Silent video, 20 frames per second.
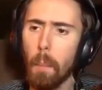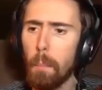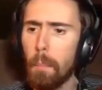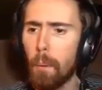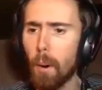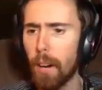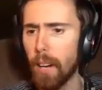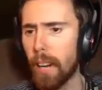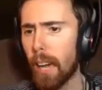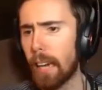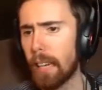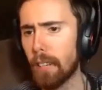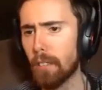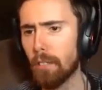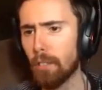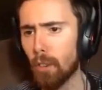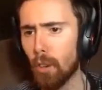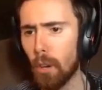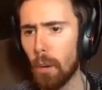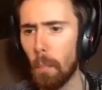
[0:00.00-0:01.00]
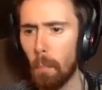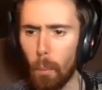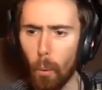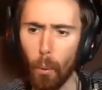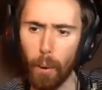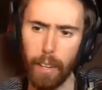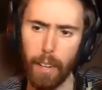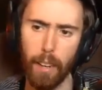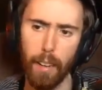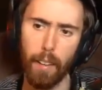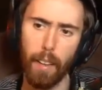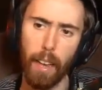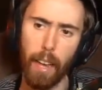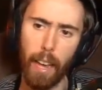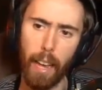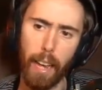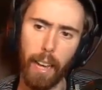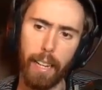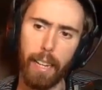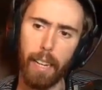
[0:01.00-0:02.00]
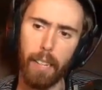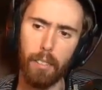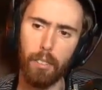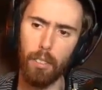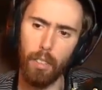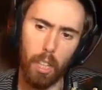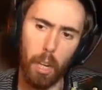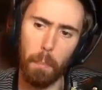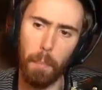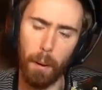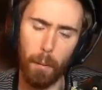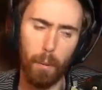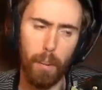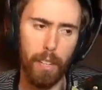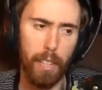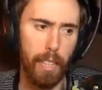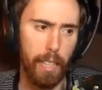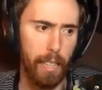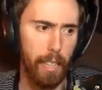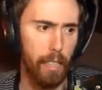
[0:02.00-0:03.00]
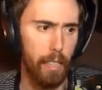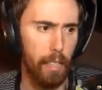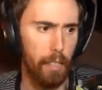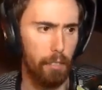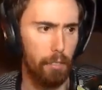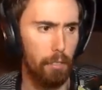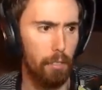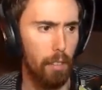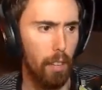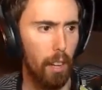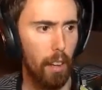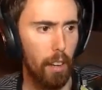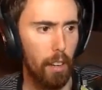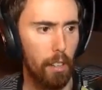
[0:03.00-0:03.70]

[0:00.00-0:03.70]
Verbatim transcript: but at a certain point, it, it, gets a little bit ridiculous.